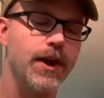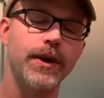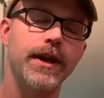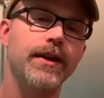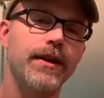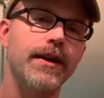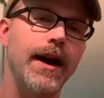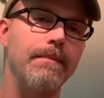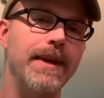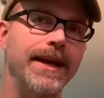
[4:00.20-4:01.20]
here
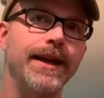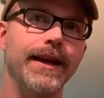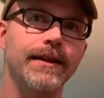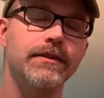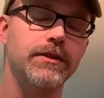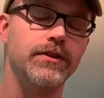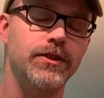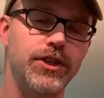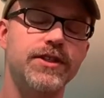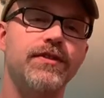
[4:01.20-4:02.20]
I'm making
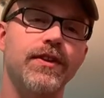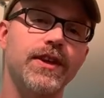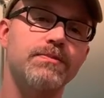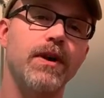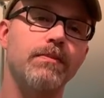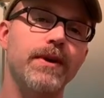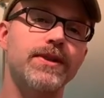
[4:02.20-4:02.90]
just for this purpose,